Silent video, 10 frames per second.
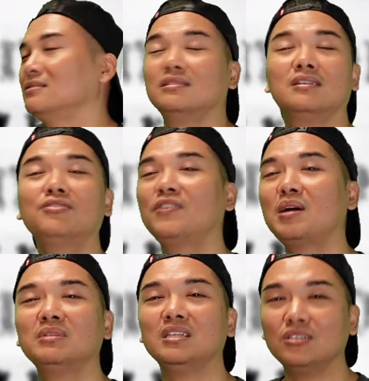their
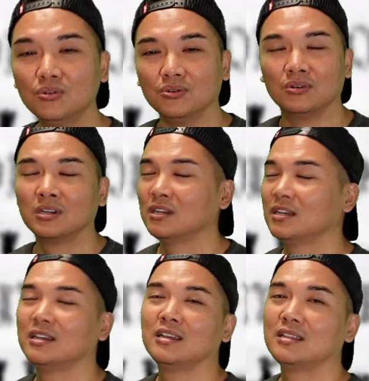family knew
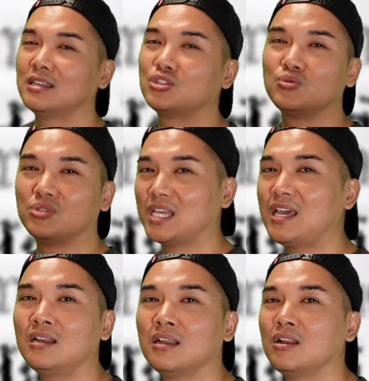that
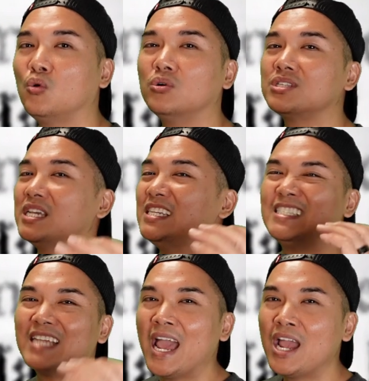Suzette was a
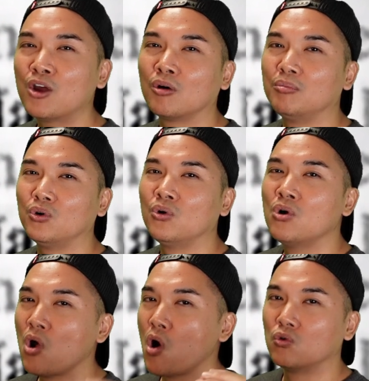terrible
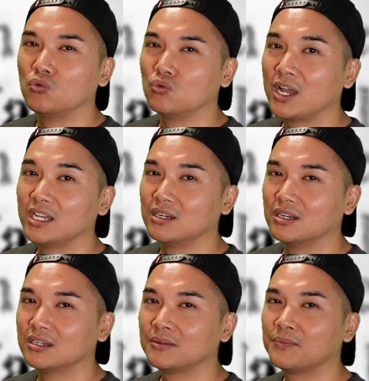writer.
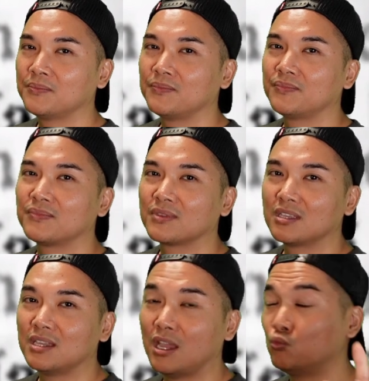
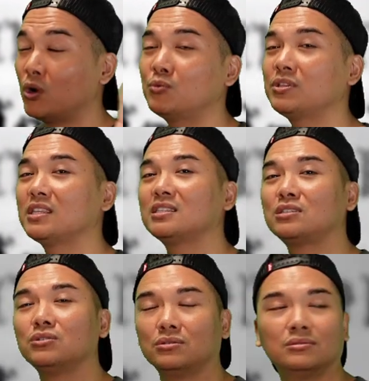And what would this
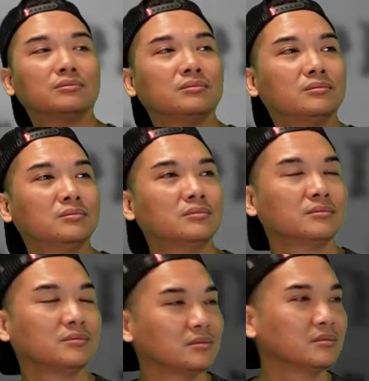do?
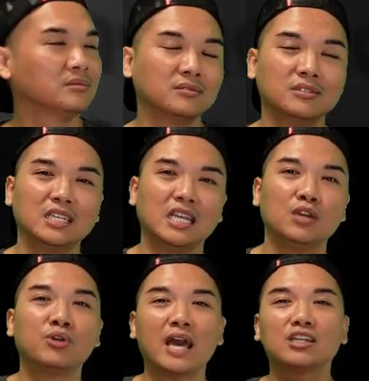It
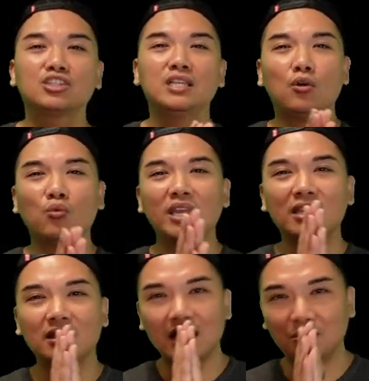would actually
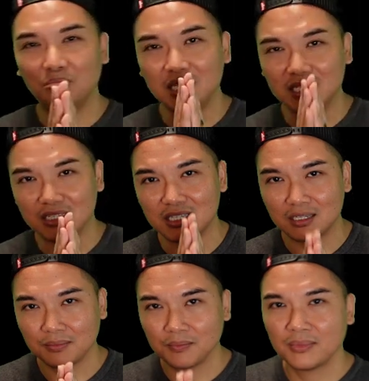awaken that beast
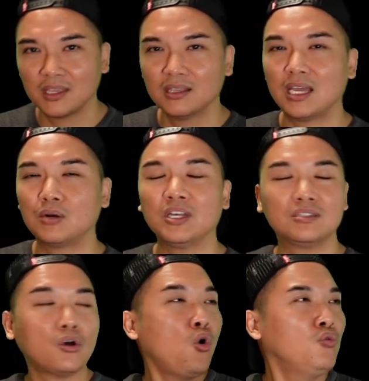that has
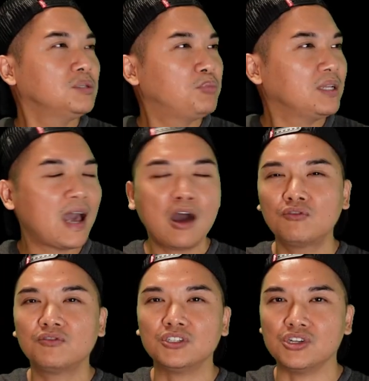always been out
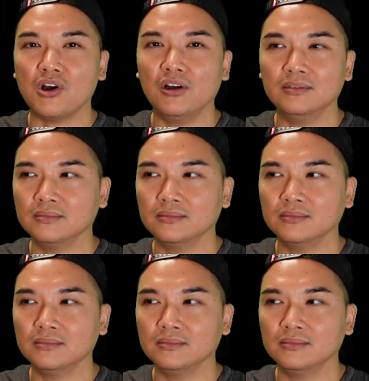for John